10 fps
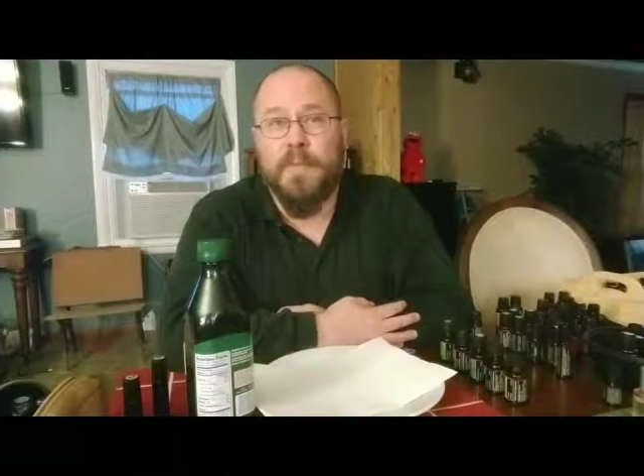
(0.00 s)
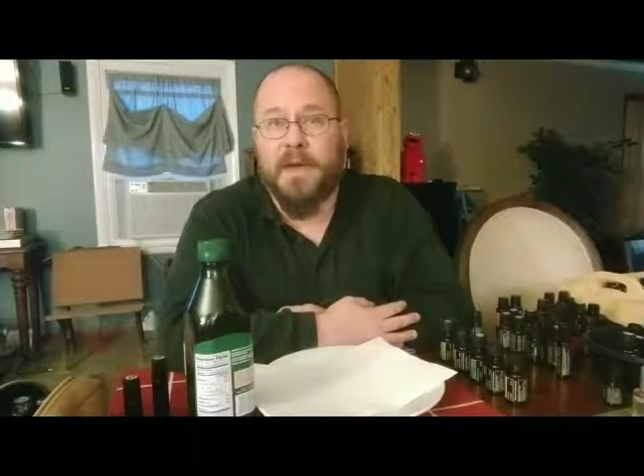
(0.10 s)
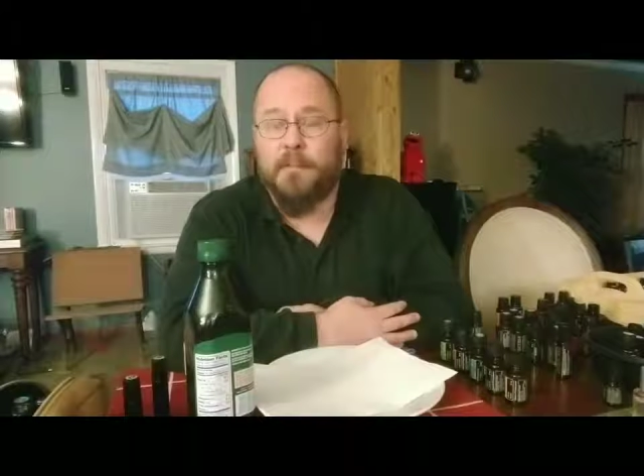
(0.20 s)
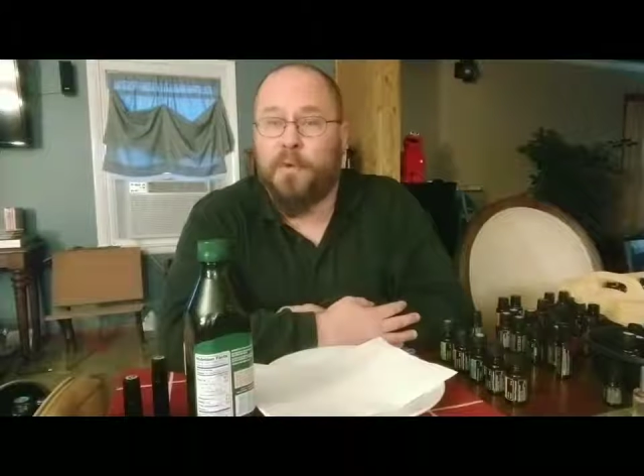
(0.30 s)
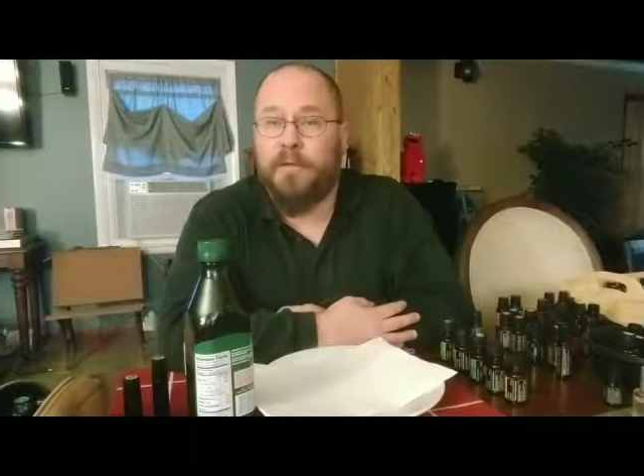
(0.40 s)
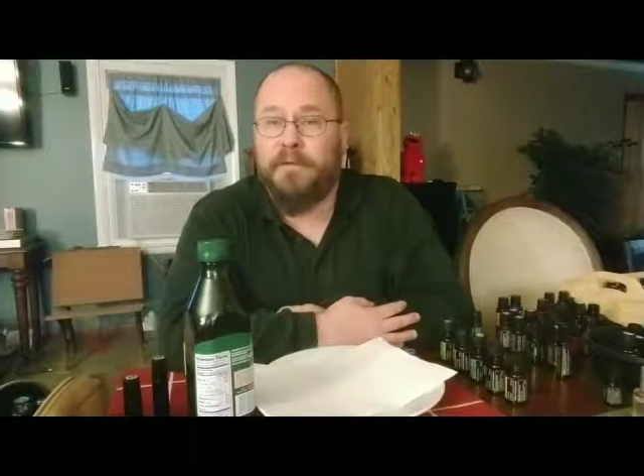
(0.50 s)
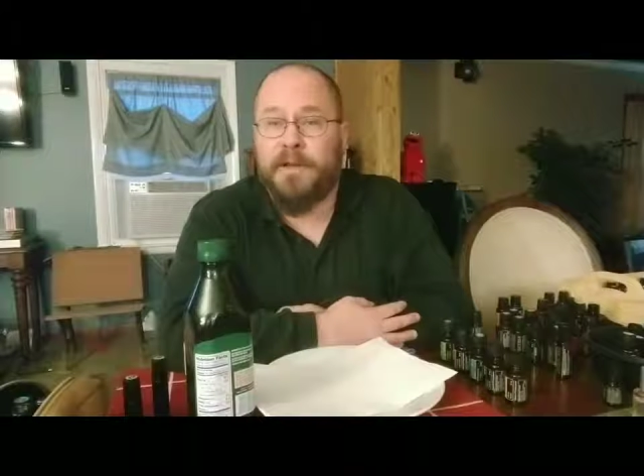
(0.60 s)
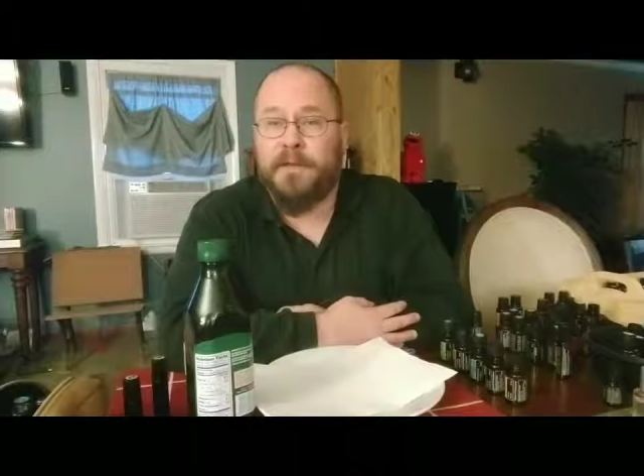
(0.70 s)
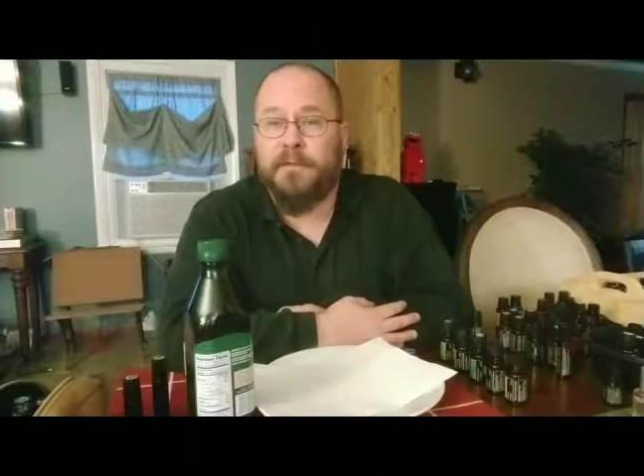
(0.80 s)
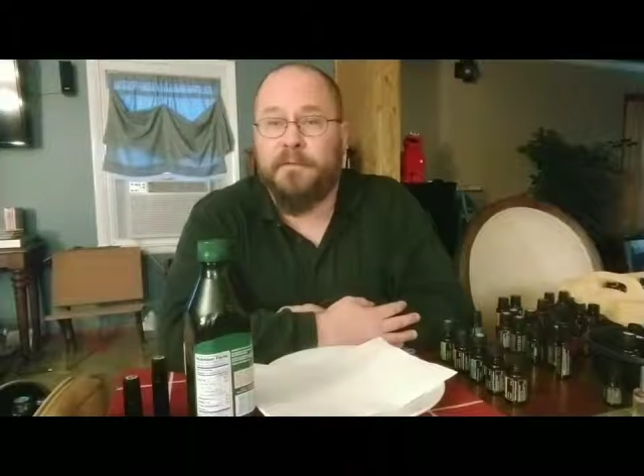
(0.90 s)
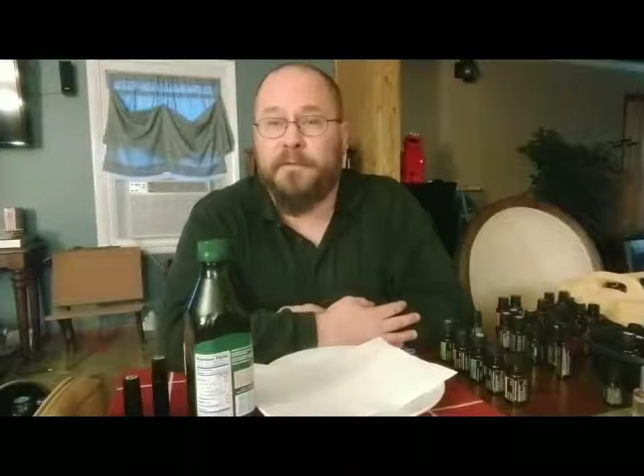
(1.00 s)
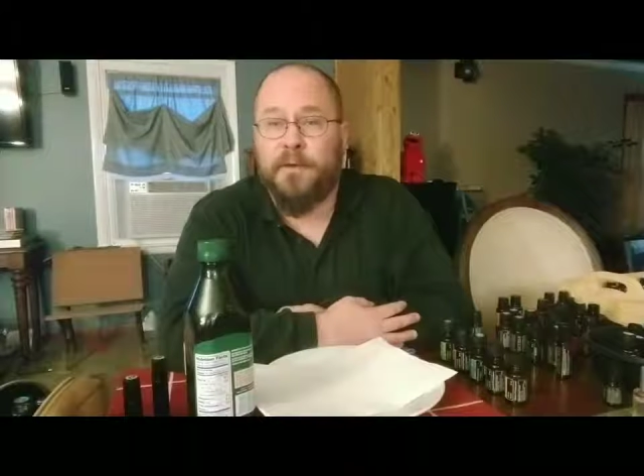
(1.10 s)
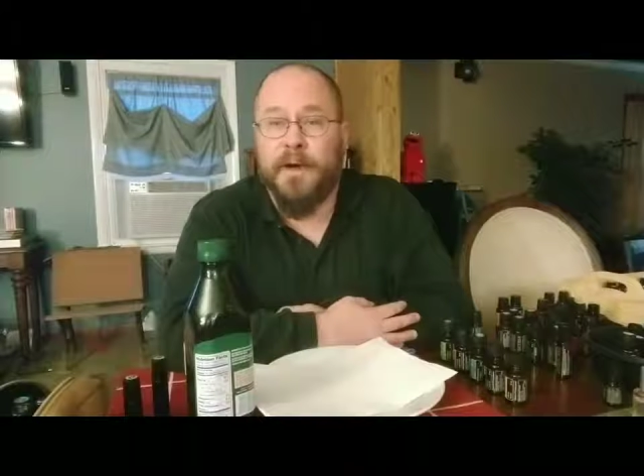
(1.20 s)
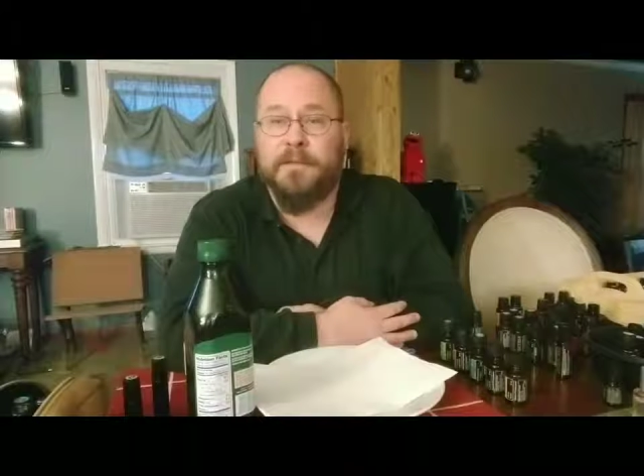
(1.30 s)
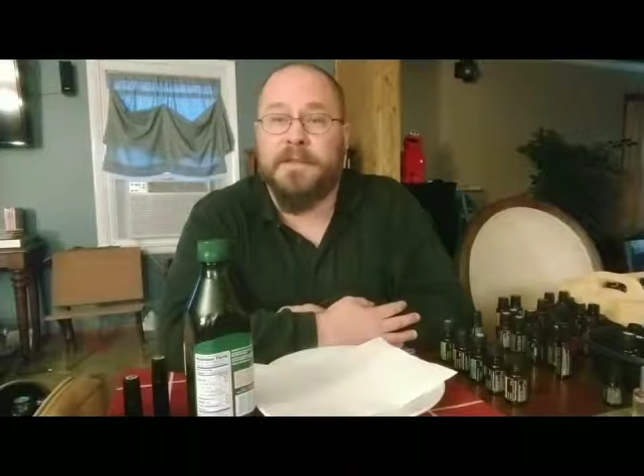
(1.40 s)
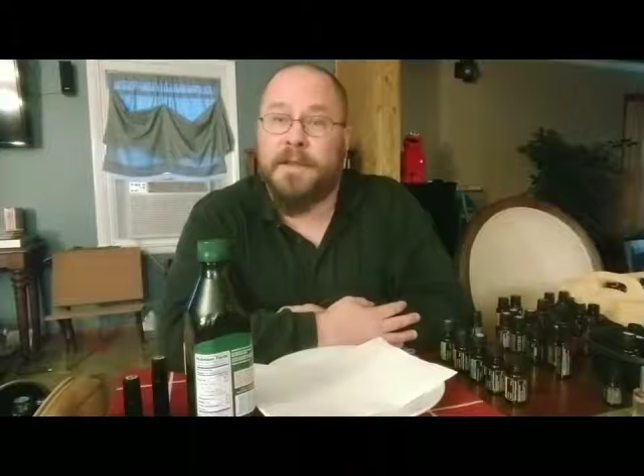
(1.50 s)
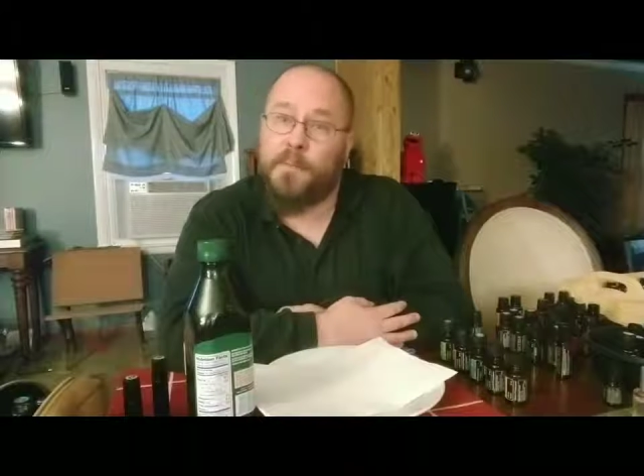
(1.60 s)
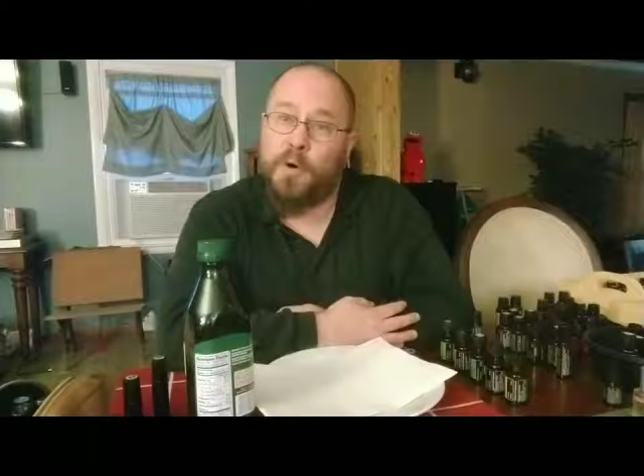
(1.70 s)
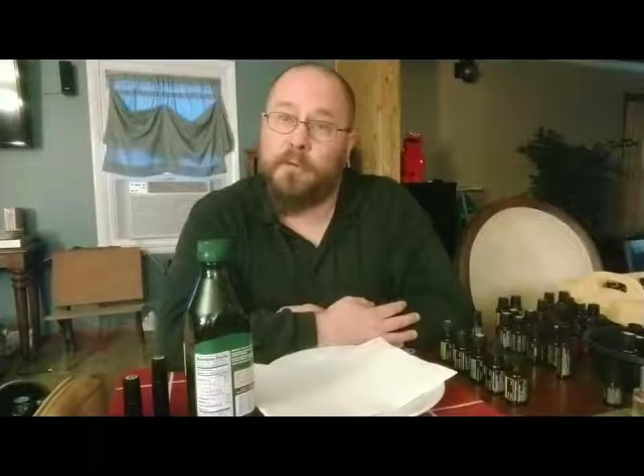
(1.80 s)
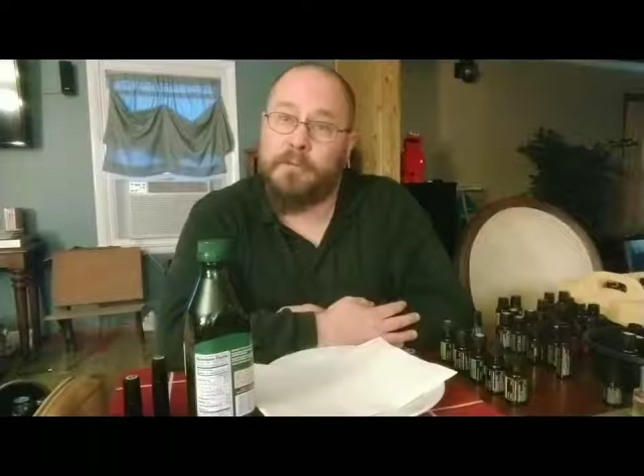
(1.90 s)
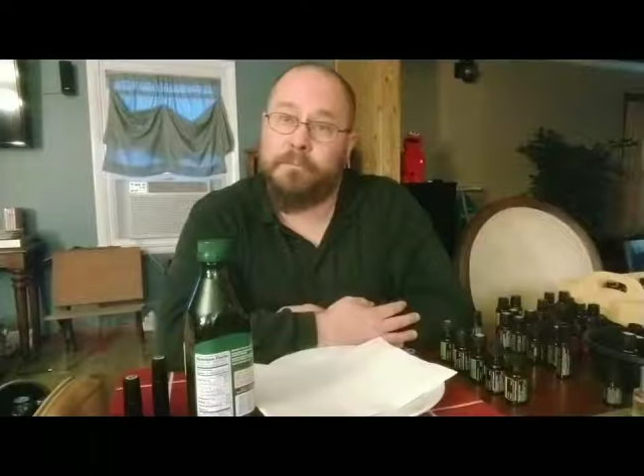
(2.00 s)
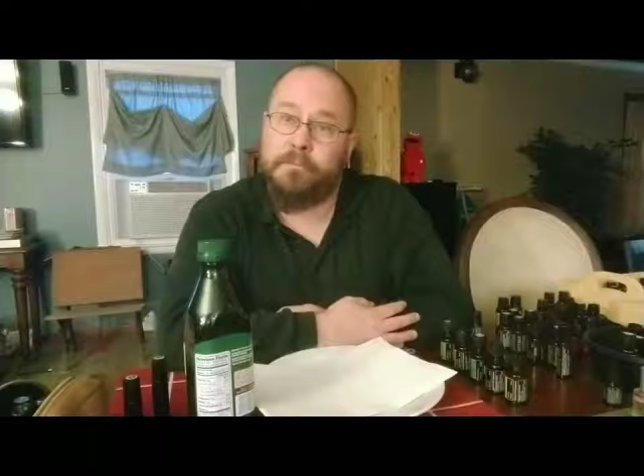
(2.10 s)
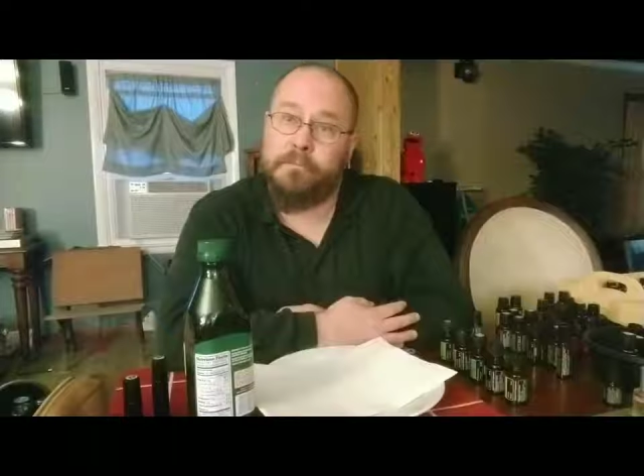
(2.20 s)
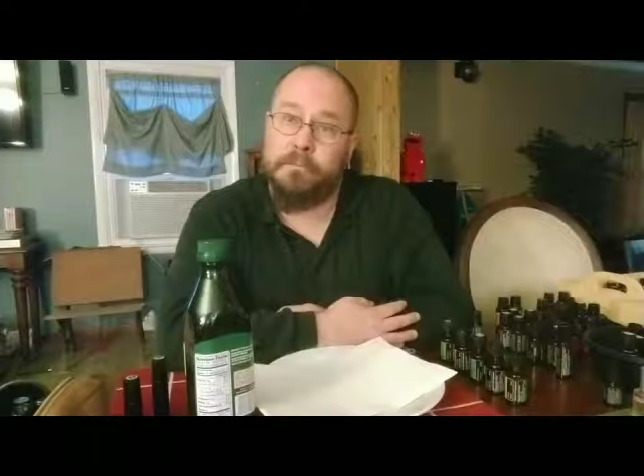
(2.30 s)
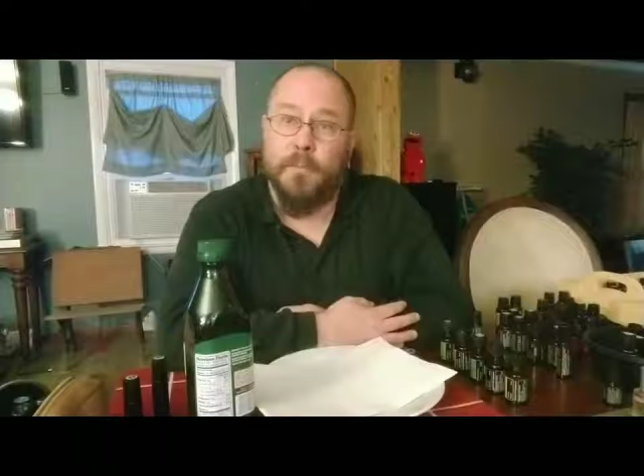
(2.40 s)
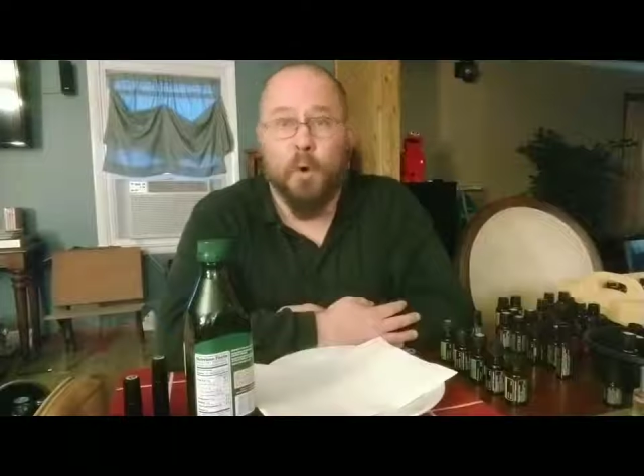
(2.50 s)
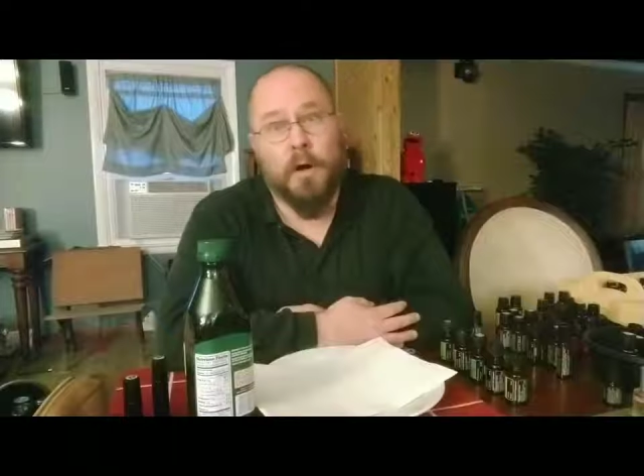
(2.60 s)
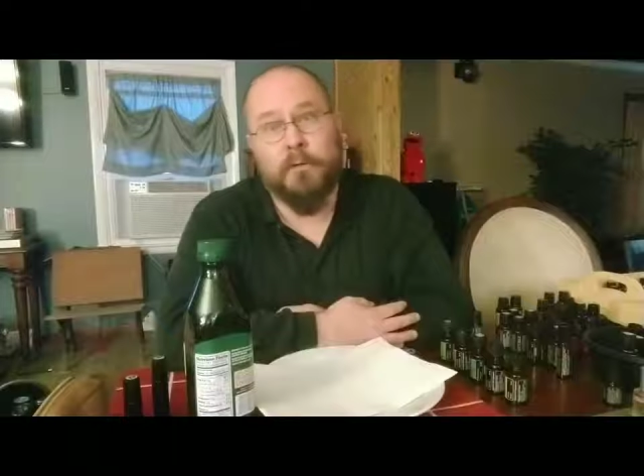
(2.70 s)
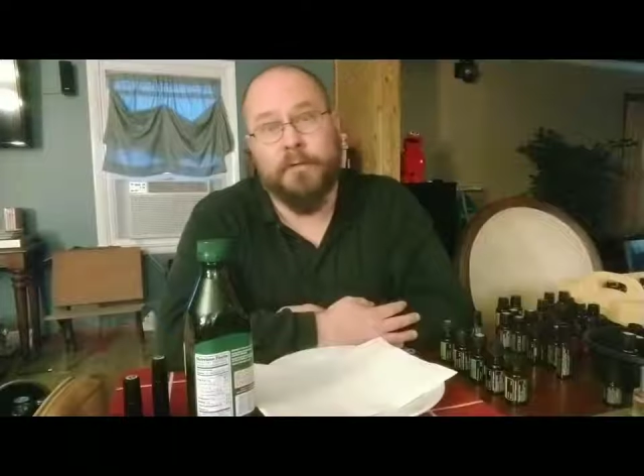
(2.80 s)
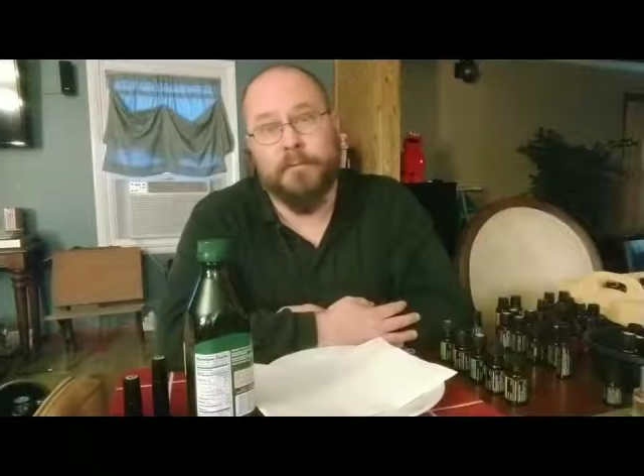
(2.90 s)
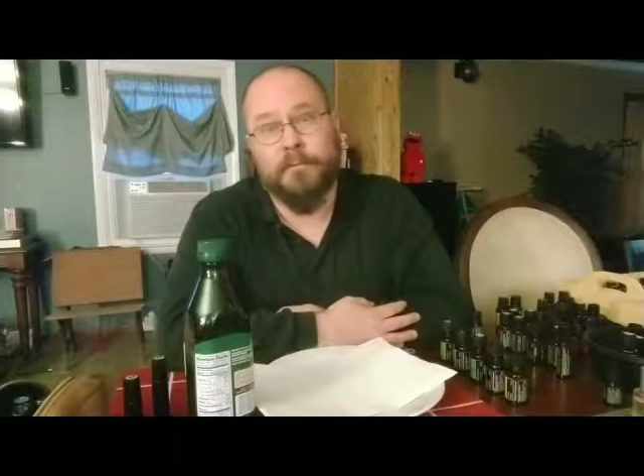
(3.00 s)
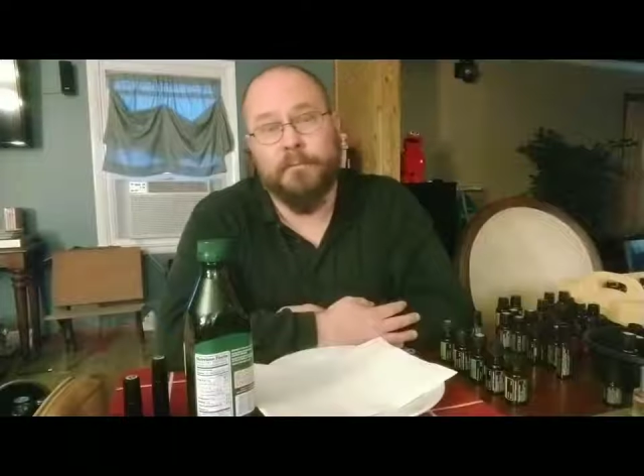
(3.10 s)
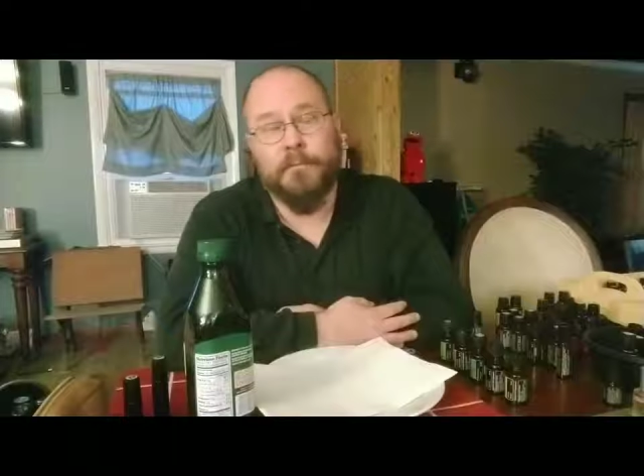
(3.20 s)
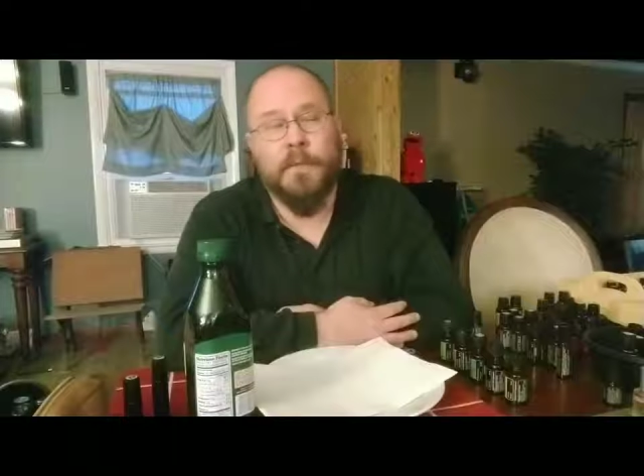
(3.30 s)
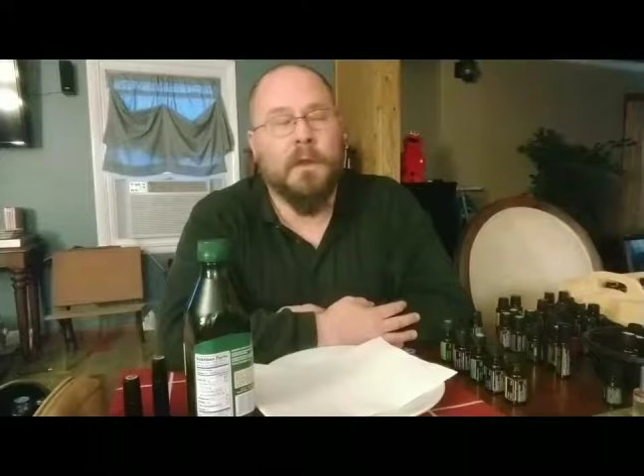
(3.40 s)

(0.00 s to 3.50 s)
make it more effective, you have to take more of it, more often.